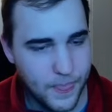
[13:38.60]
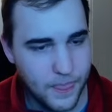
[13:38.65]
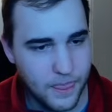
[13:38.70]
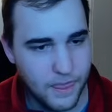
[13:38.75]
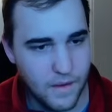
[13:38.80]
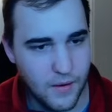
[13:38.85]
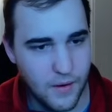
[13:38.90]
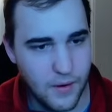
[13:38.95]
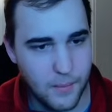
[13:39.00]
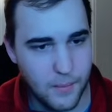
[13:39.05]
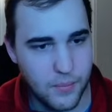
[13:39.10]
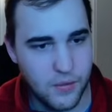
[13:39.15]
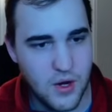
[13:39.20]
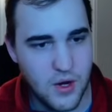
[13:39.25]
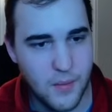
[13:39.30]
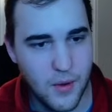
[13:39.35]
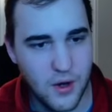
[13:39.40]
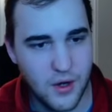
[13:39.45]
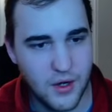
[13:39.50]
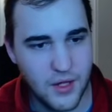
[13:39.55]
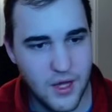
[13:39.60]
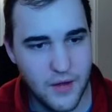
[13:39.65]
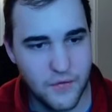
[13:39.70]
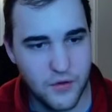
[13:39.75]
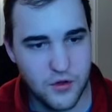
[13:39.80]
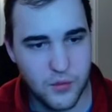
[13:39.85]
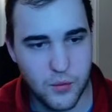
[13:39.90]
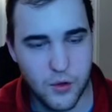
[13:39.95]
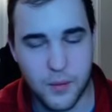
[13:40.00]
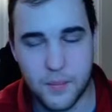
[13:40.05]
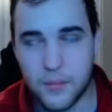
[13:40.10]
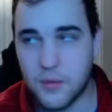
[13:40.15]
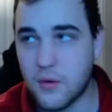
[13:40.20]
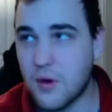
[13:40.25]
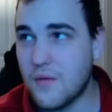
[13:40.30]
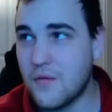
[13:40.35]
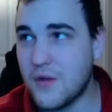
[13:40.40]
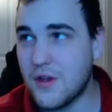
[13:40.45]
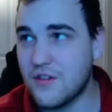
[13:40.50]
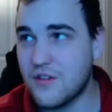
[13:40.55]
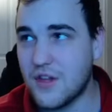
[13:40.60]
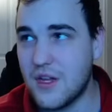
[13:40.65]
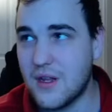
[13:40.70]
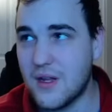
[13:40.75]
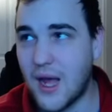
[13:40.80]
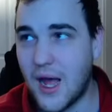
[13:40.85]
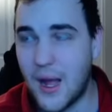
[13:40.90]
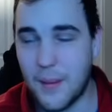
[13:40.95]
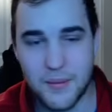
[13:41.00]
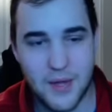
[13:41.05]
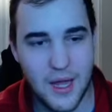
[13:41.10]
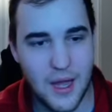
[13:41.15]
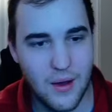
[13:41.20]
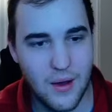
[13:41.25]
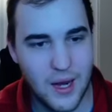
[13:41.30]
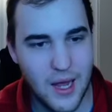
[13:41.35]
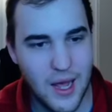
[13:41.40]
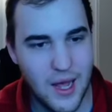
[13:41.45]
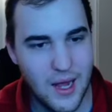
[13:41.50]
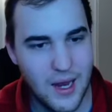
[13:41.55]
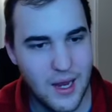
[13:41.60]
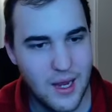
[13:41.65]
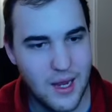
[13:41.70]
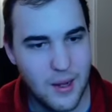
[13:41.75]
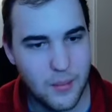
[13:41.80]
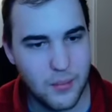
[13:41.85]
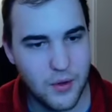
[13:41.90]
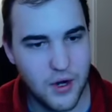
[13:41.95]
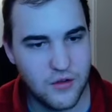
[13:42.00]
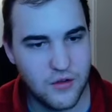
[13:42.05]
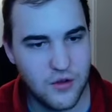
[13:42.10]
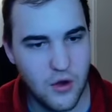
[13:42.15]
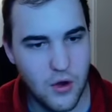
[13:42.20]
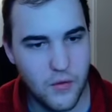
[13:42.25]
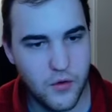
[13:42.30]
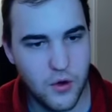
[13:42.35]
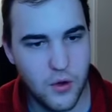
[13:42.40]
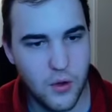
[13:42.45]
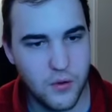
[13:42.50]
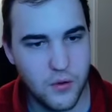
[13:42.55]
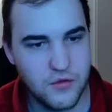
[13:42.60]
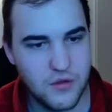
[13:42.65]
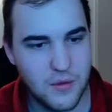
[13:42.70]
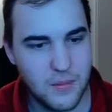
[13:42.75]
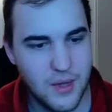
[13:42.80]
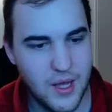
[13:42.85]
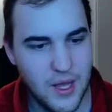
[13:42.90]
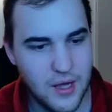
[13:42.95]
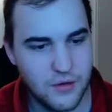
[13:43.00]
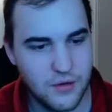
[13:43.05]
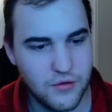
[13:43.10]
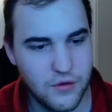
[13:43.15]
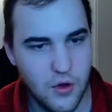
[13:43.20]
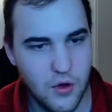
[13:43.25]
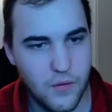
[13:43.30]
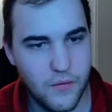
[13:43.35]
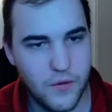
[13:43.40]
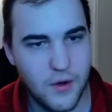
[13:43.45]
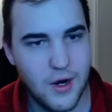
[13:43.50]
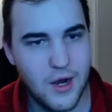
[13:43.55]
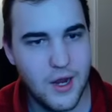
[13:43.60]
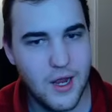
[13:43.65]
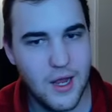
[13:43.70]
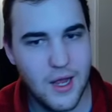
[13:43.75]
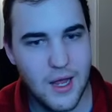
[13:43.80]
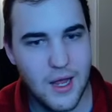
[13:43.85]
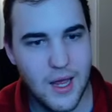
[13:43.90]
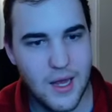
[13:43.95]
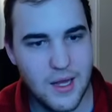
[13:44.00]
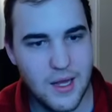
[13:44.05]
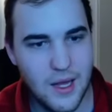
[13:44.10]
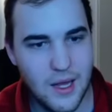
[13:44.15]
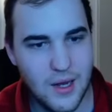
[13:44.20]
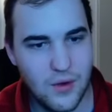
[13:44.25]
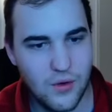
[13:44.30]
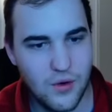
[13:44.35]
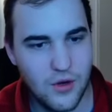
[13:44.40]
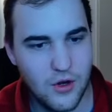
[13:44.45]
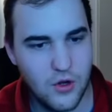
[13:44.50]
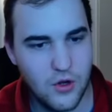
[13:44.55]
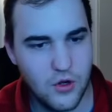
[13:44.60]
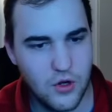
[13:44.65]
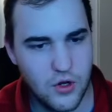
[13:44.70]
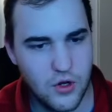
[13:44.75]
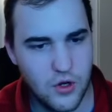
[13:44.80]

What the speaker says: the pre-market levels where it previously topped out at, breaks over, holds some candles over, and then, you